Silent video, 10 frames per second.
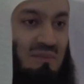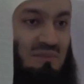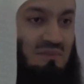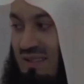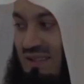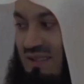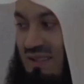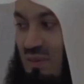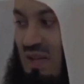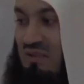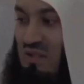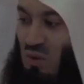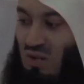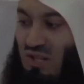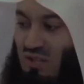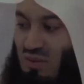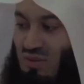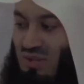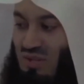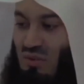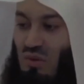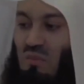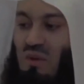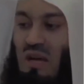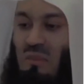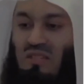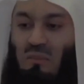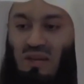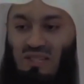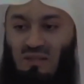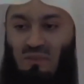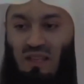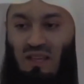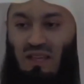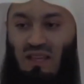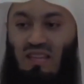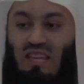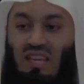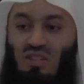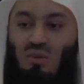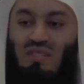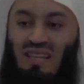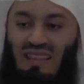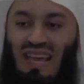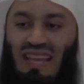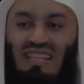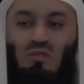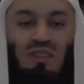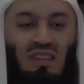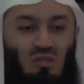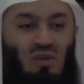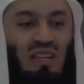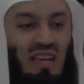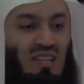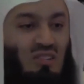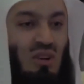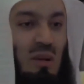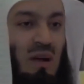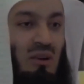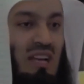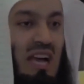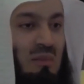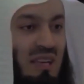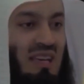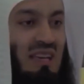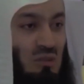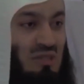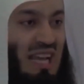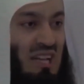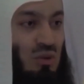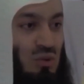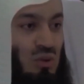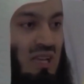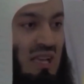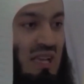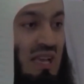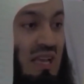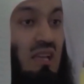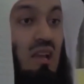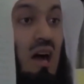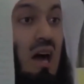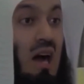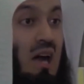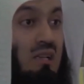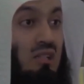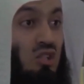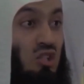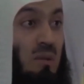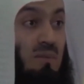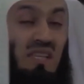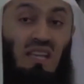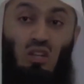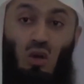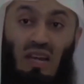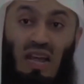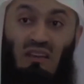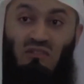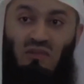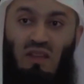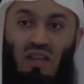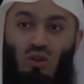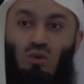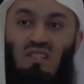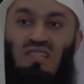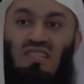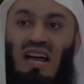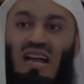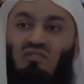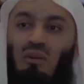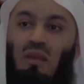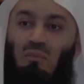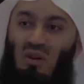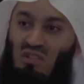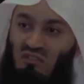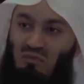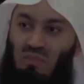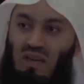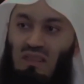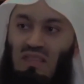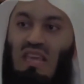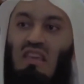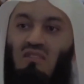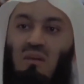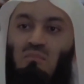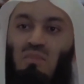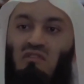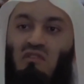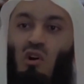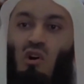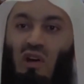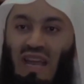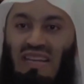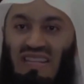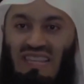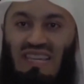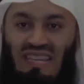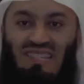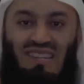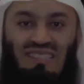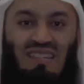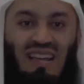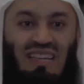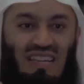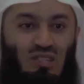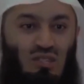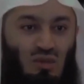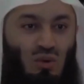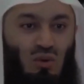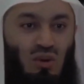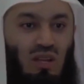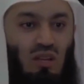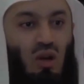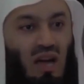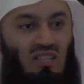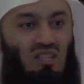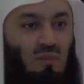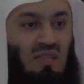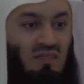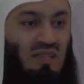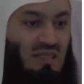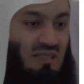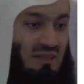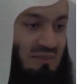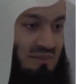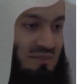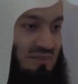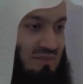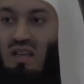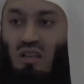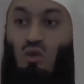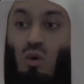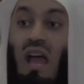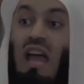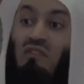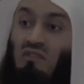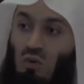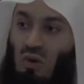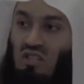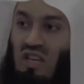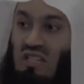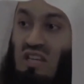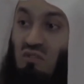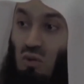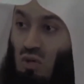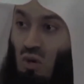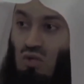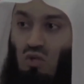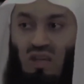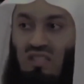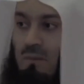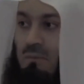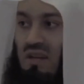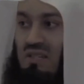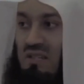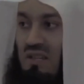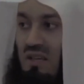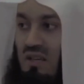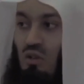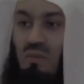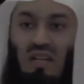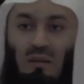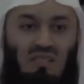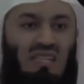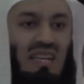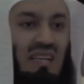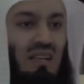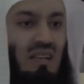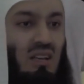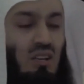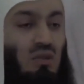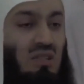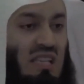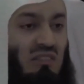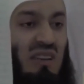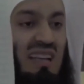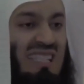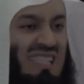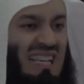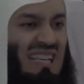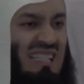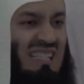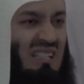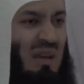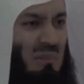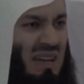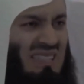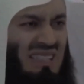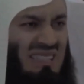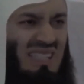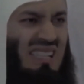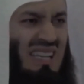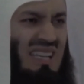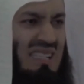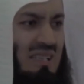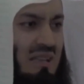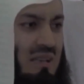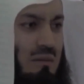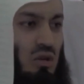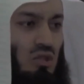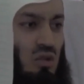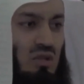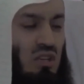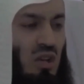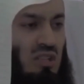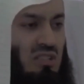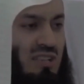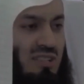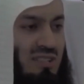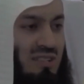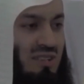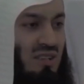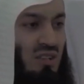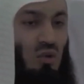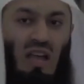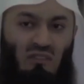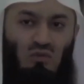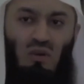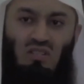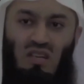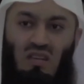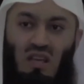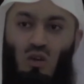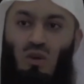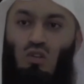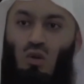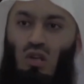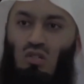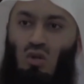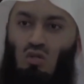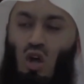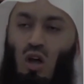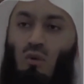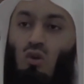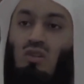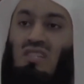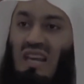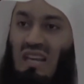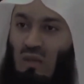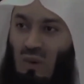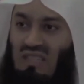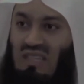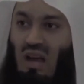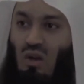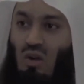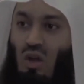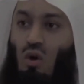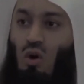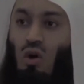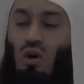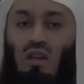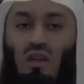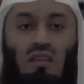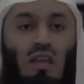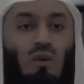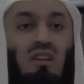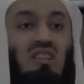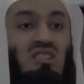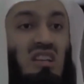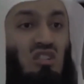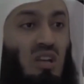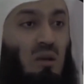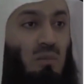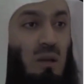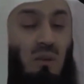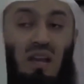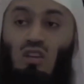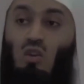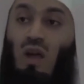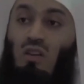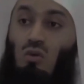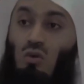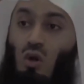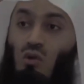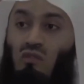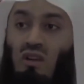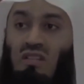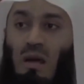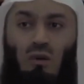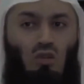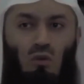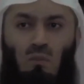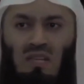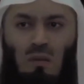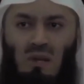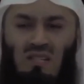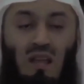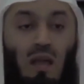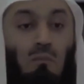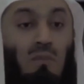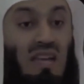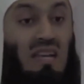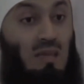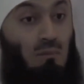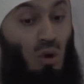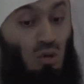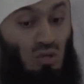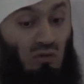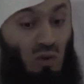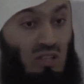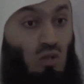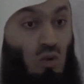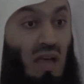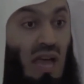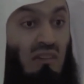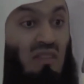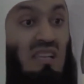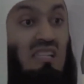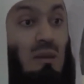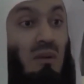We have small issues, so don't become depressed. The issues are there. That's what the dunya is all about. I'm here to tell you today that hardships in your life would start from the point of birth. Even before anything is written against you, your hardships have started. You have to adjust. If you don't, you get depressed. You become sick. You suffer a sickness, a mental disease, because you did not adjust. You have to adjust. When you lost your job, or your salary went down, or they were retrenching people and you had to go, for example, don't be depressed. Make the most of what you have.